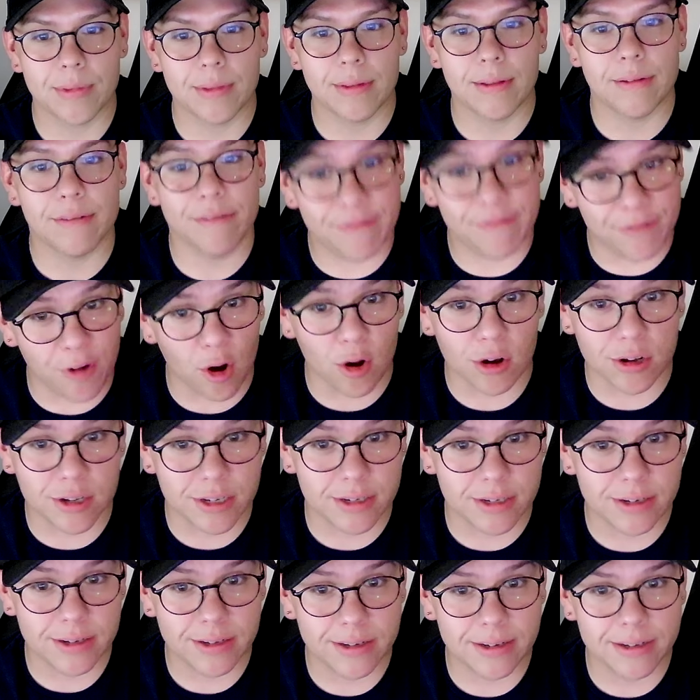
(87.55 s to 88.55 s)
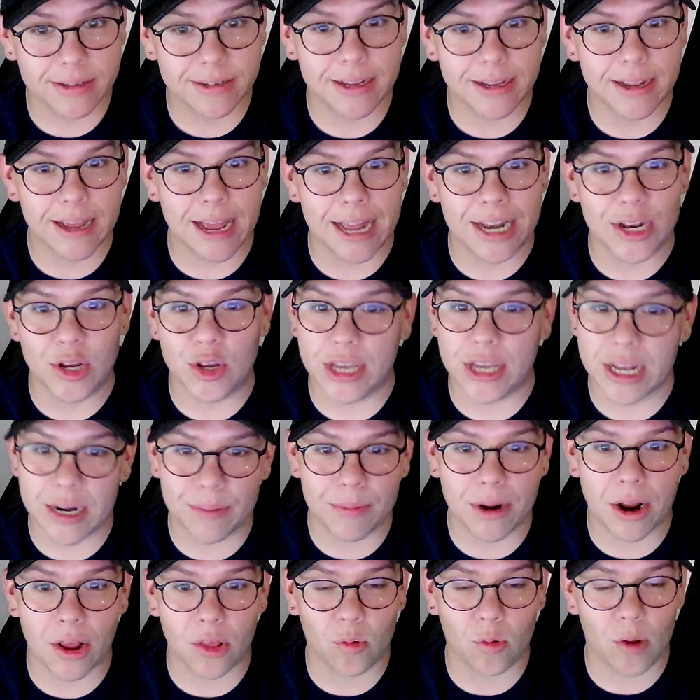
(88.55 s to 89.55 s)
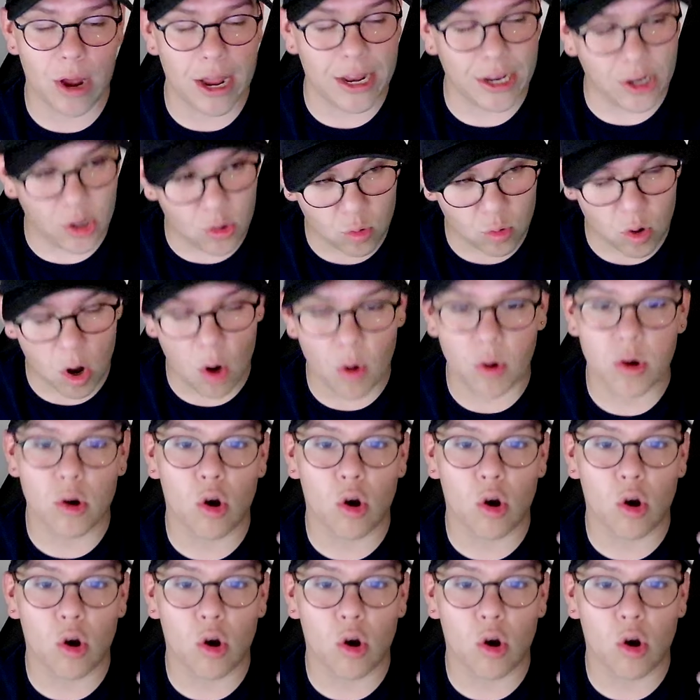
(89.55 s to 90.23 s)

first and you get them out of the way and you grow and